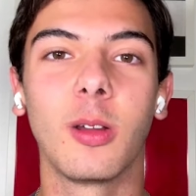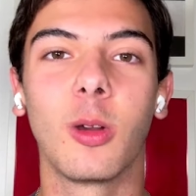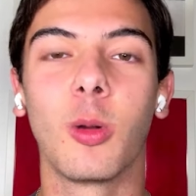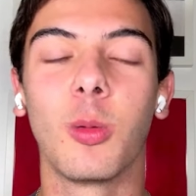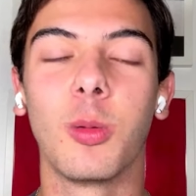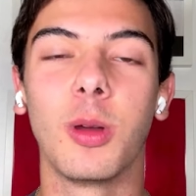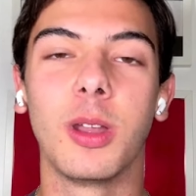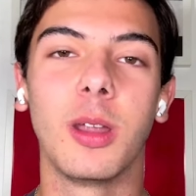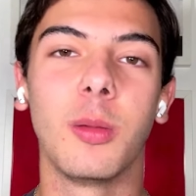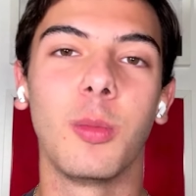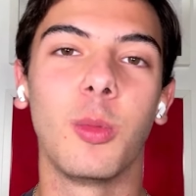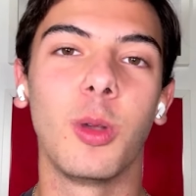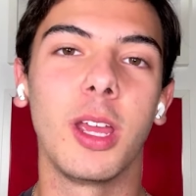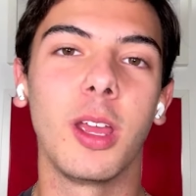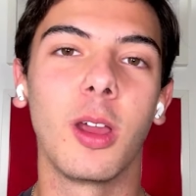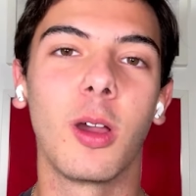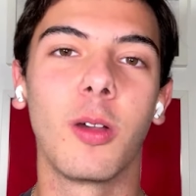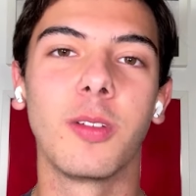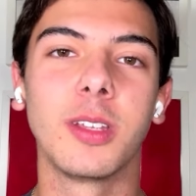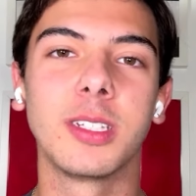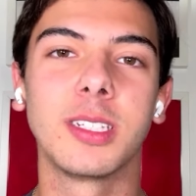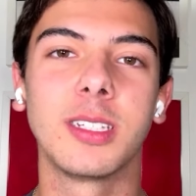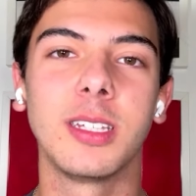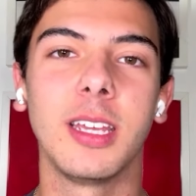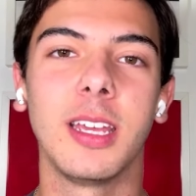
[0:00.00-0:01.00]
Ruben Amorim
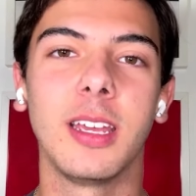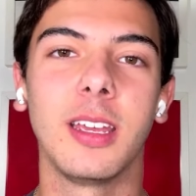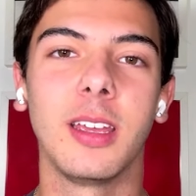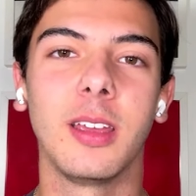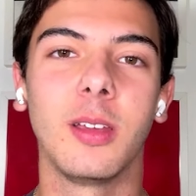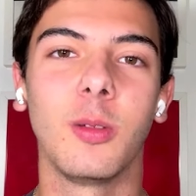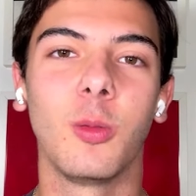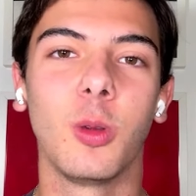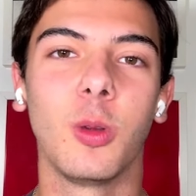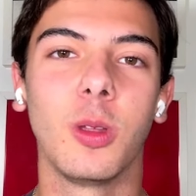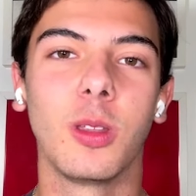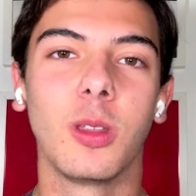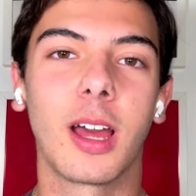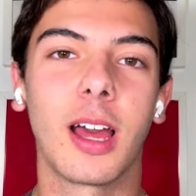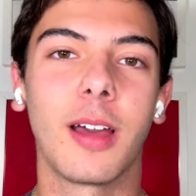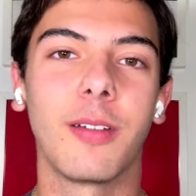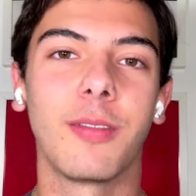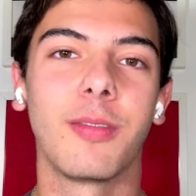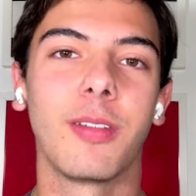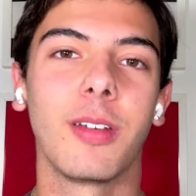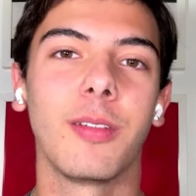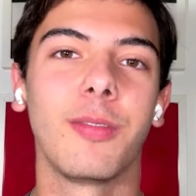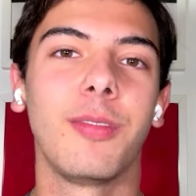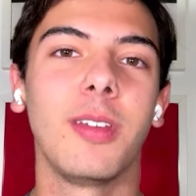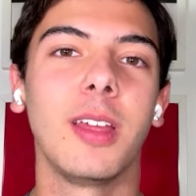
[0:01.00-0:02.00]
obviously will
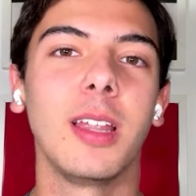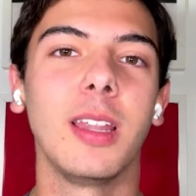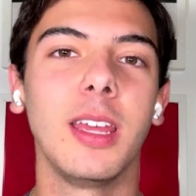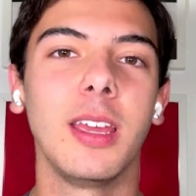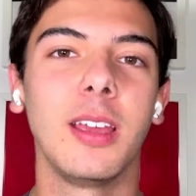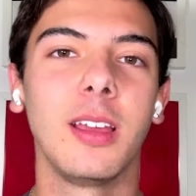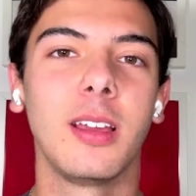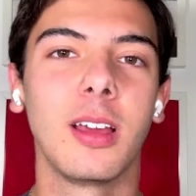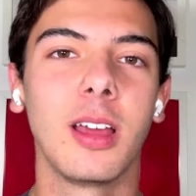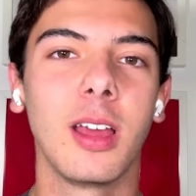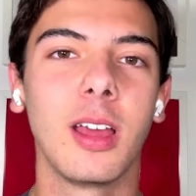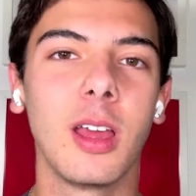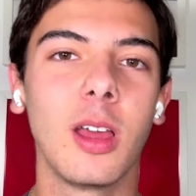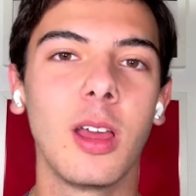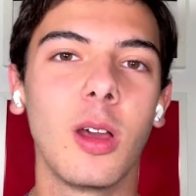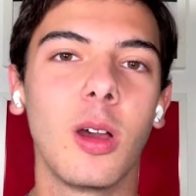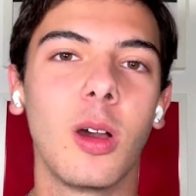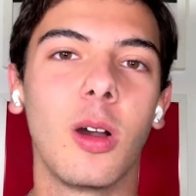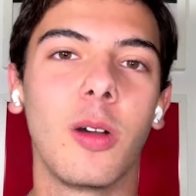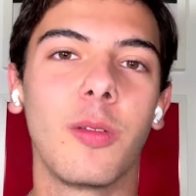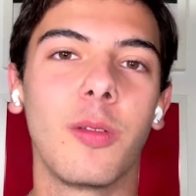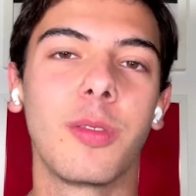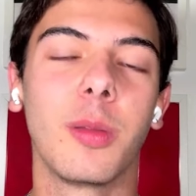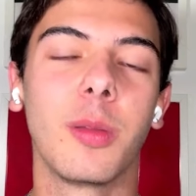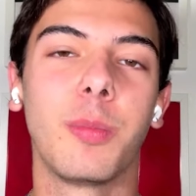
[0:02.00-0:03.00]
have a feeling
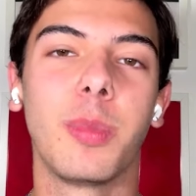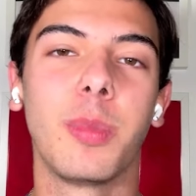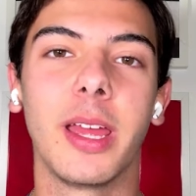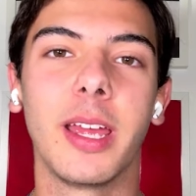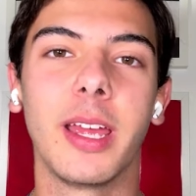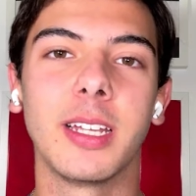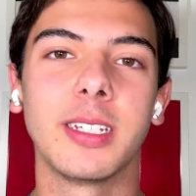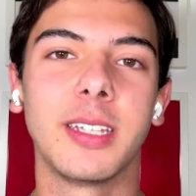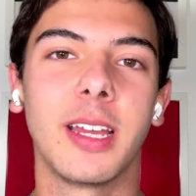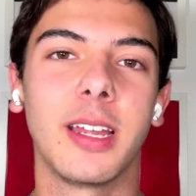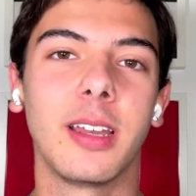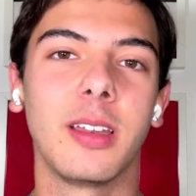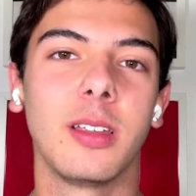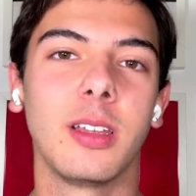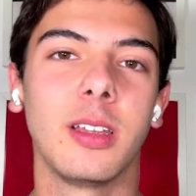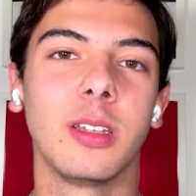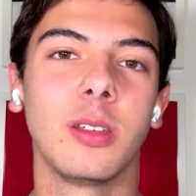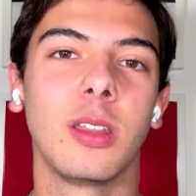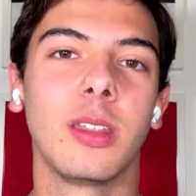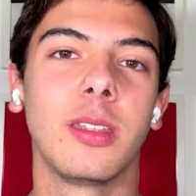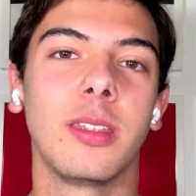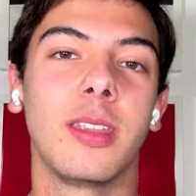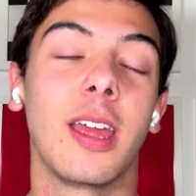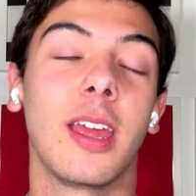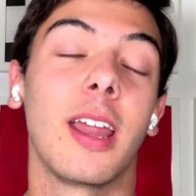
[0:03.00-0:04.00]
of the players that
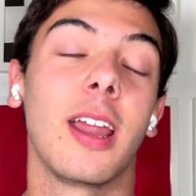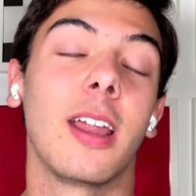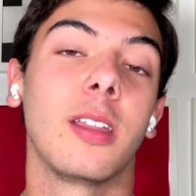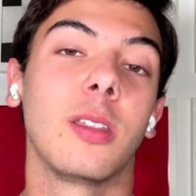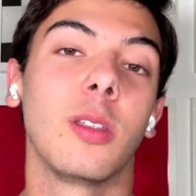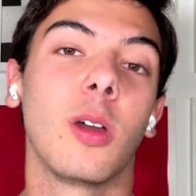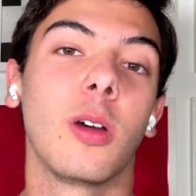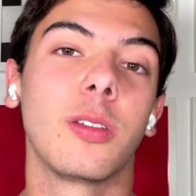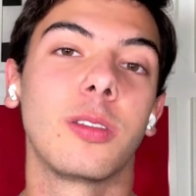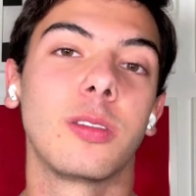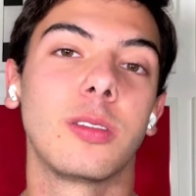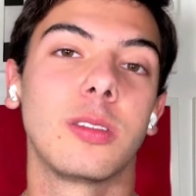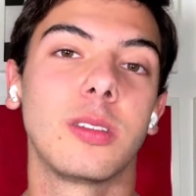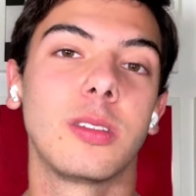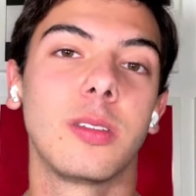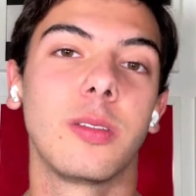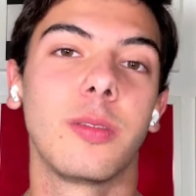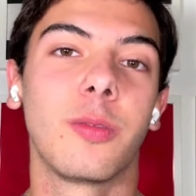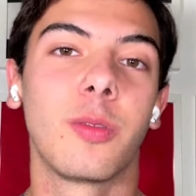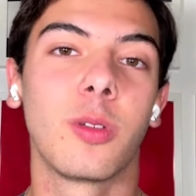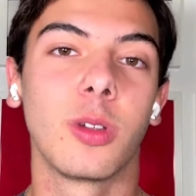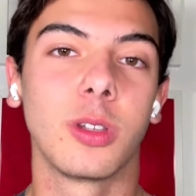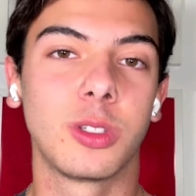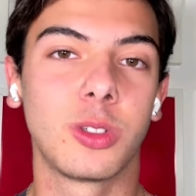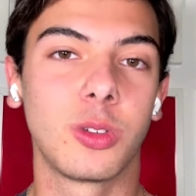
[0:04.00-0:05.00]
they are not
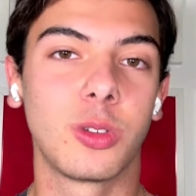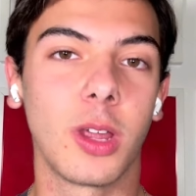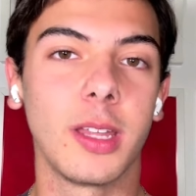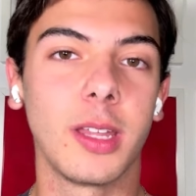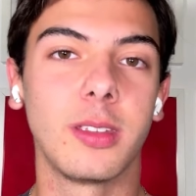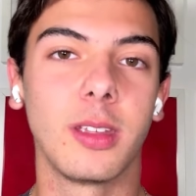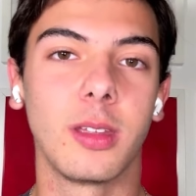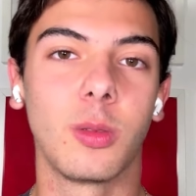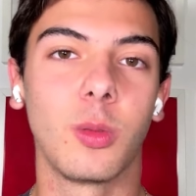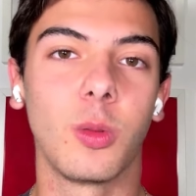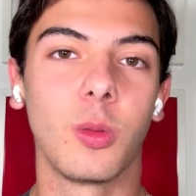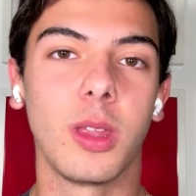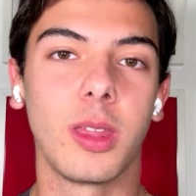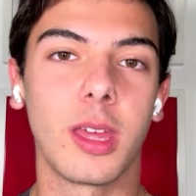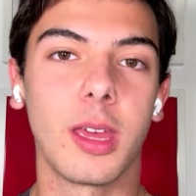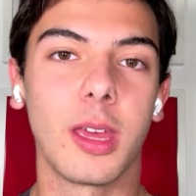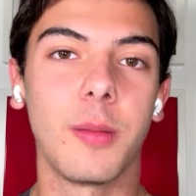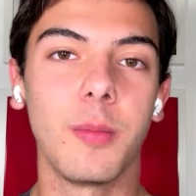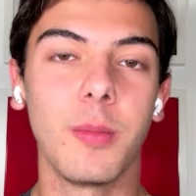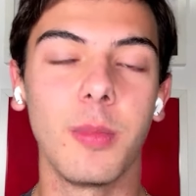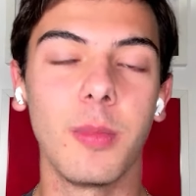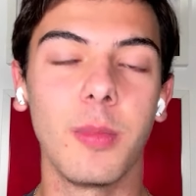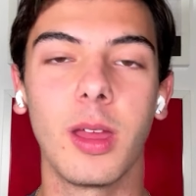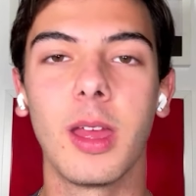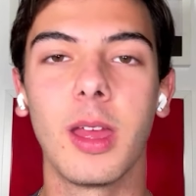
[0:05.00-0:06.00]
frustrated with him.